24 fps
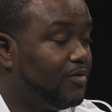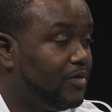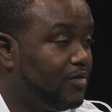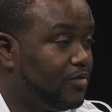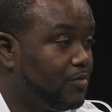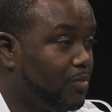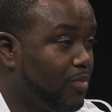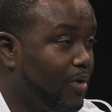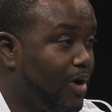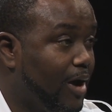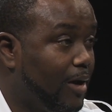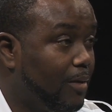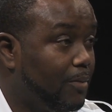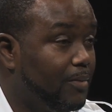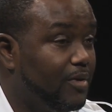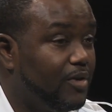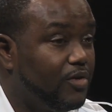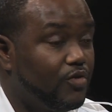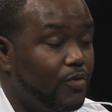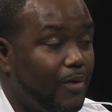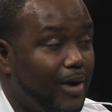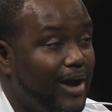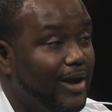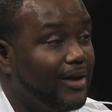this problem and
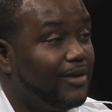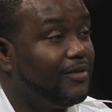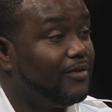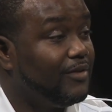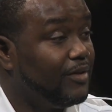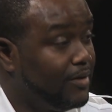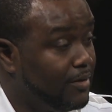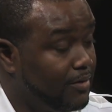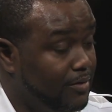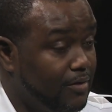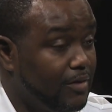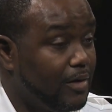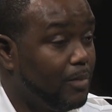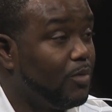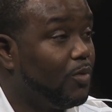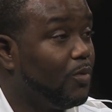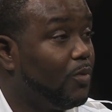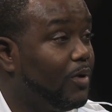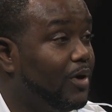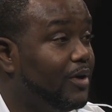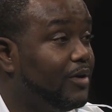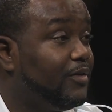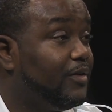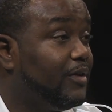try, number
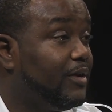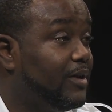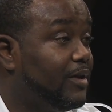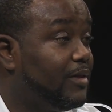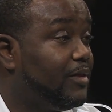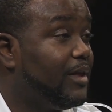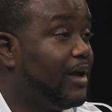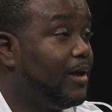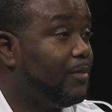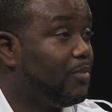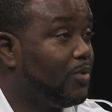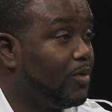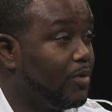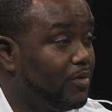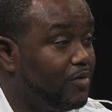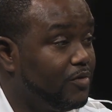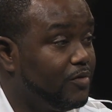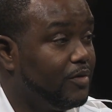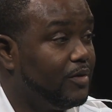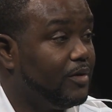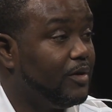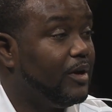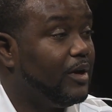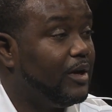one, to get that
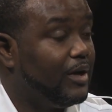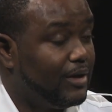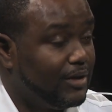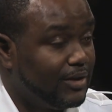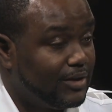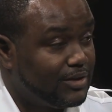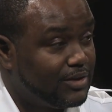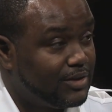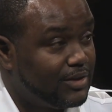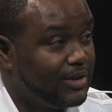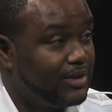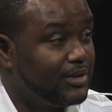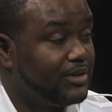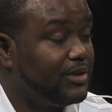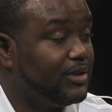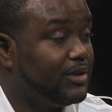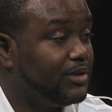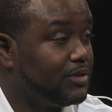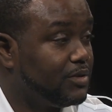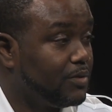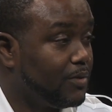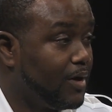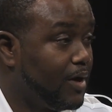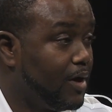person
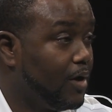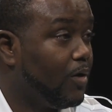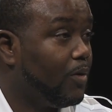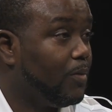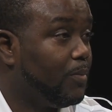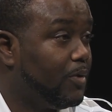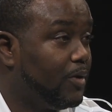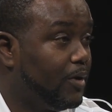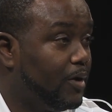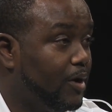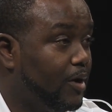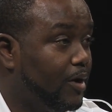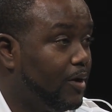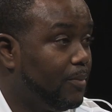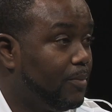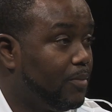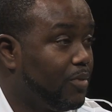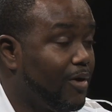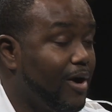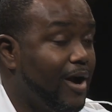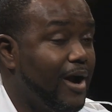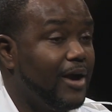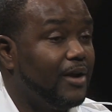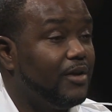assistance or help
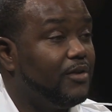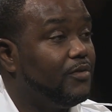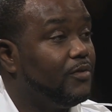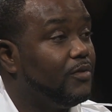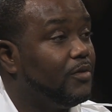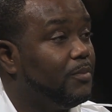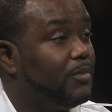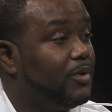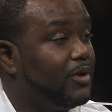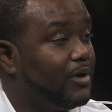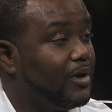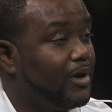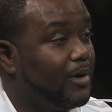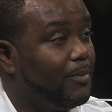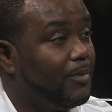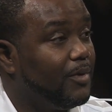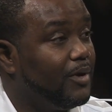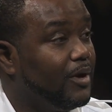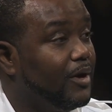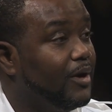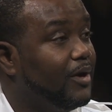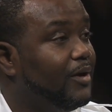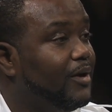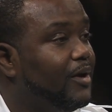prior to it
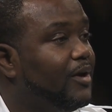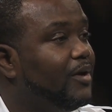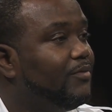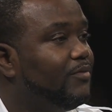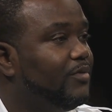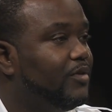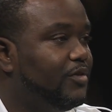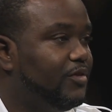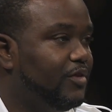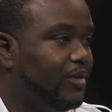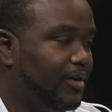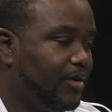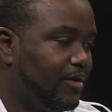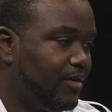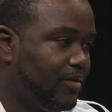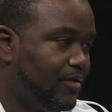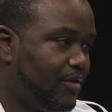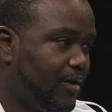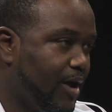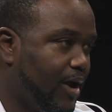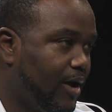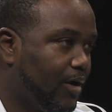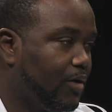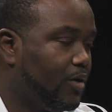becoming a Virginia
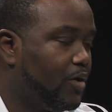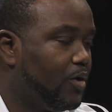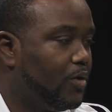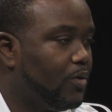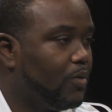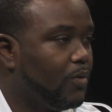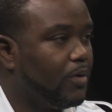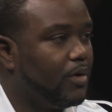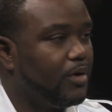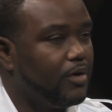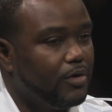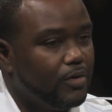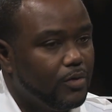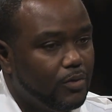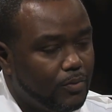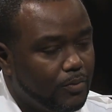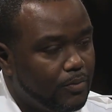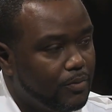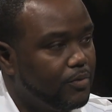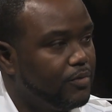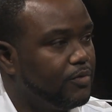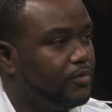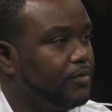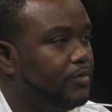Tech or a
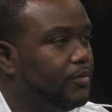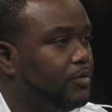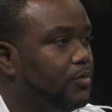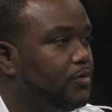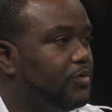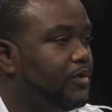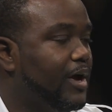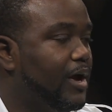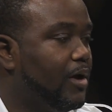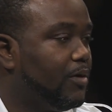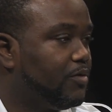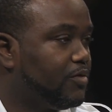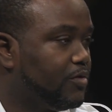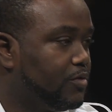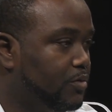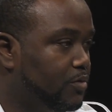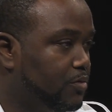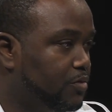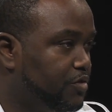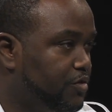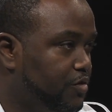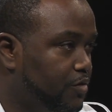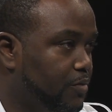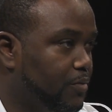Newton, Newtown school
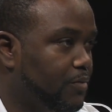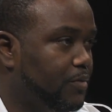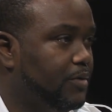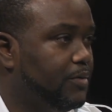shooting.